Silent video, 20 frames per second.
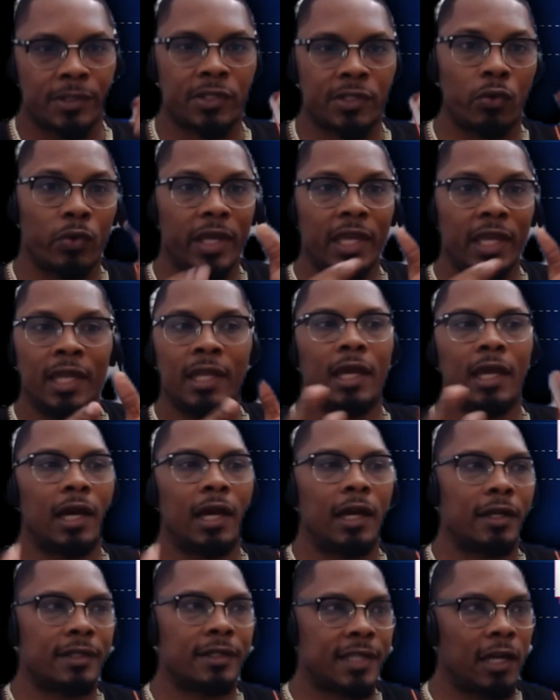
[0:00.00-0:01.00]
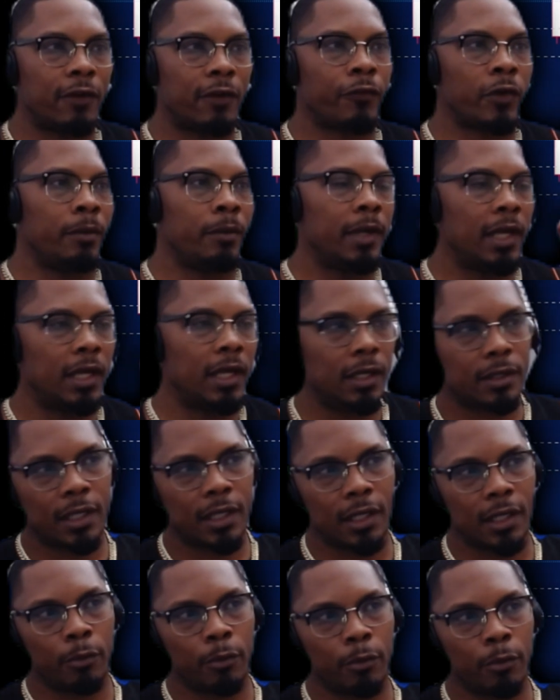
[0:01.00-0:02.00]
So any higher time frame,
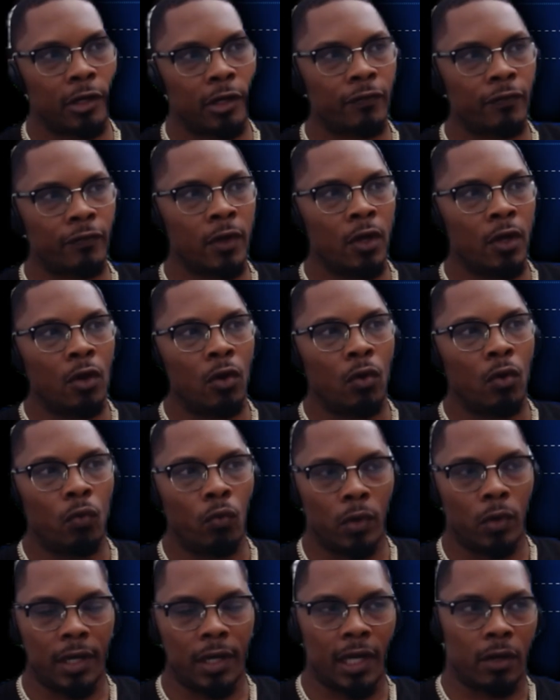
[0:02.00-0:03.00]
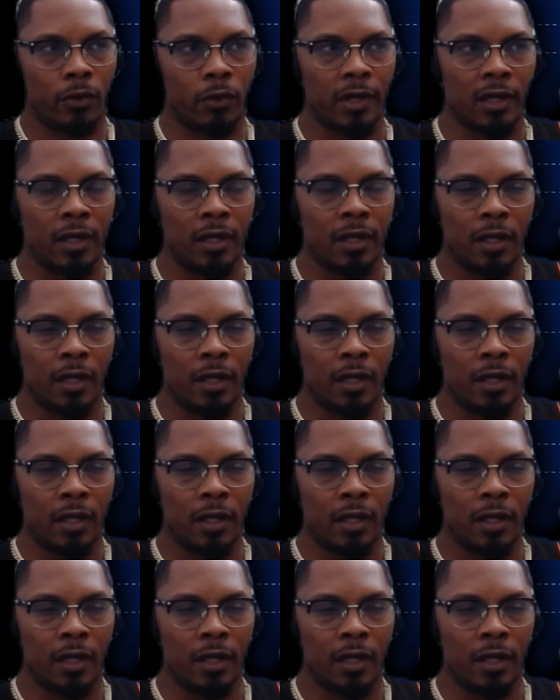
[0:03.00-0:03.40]
anything above 1 hour